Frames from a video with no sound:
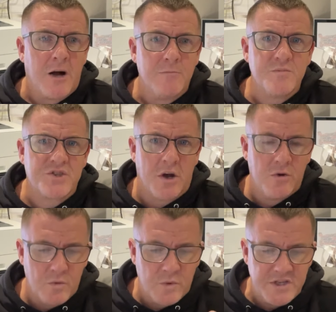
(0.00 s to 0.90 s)

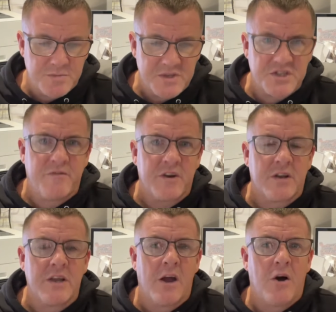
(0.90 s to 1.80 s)
So we
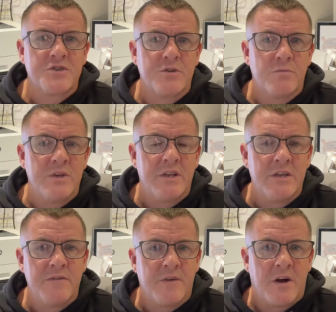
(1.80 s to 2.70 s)
specifically ask that we
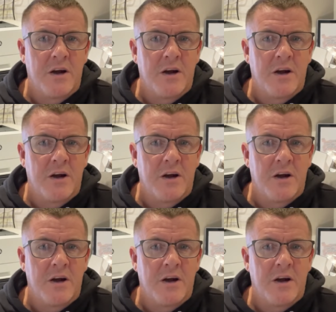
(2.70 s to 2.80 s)
leave,